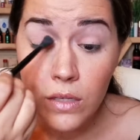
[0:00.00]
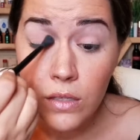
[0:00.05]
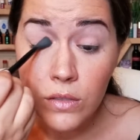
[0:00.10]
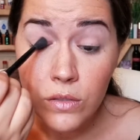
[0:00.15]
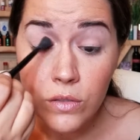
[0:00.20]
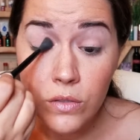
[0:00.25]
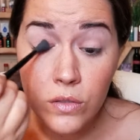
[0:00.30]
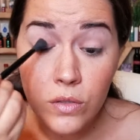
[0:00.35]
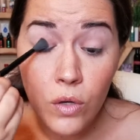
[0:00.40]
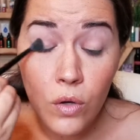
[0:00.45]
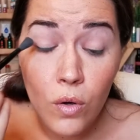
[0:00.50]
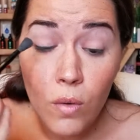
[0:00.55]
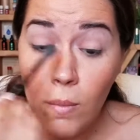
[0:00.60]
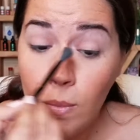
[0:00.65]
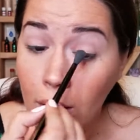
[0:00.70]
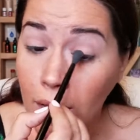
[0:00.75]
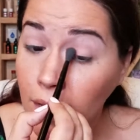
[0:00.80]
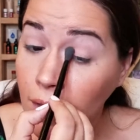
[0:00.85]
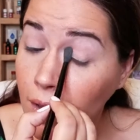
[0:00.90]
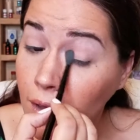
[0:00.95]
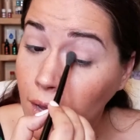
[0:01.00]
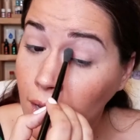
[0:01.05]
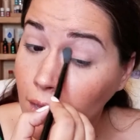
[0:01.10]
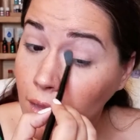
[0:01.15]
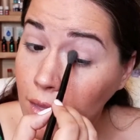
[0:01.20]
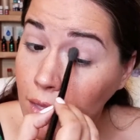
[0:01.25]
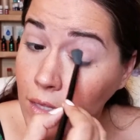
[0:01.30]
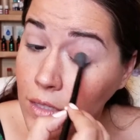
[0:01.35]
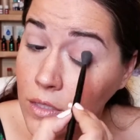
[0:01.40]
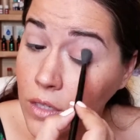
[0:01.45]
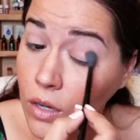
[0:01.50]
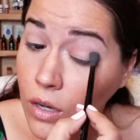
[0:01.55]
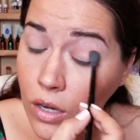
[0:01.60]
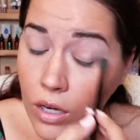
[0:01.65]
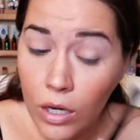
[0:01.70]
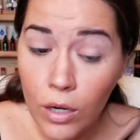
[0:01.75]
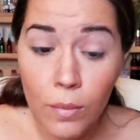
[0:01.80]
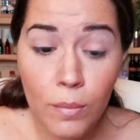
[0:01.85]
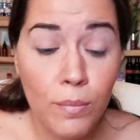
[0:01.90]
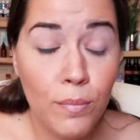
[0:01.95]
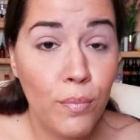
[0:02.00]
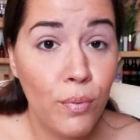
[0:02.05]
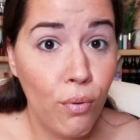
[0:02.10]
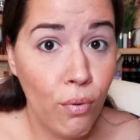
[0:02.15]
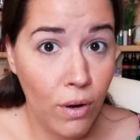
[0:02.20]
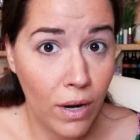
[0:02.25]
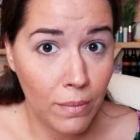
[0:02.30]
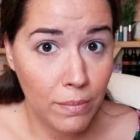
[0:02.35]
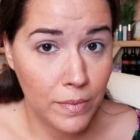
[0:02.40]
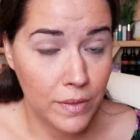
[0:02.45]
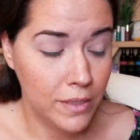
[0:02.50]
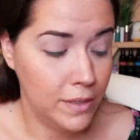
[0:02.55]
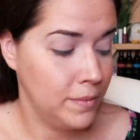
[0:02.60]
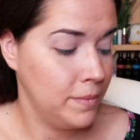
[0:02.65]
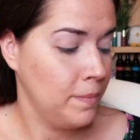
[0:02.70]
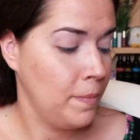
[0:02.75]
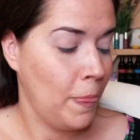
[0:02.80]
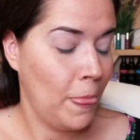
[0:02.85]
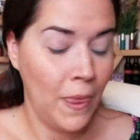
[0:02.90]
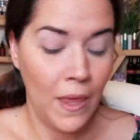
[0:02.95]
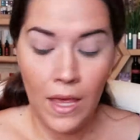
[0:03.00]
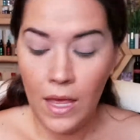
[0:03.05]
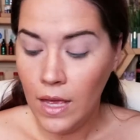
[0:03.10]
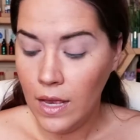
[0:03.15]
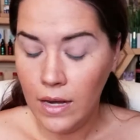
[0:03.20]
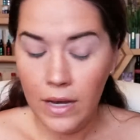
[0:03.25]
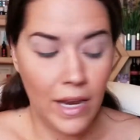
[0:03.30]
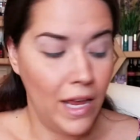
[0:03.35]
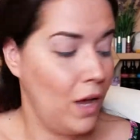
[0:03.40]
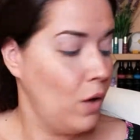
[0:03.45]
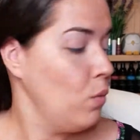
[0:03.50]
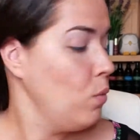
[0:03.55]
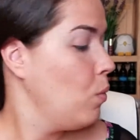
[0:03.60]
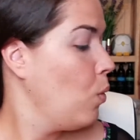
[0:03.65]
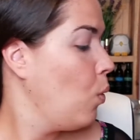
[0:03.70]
So my eyelids are prepped. Now,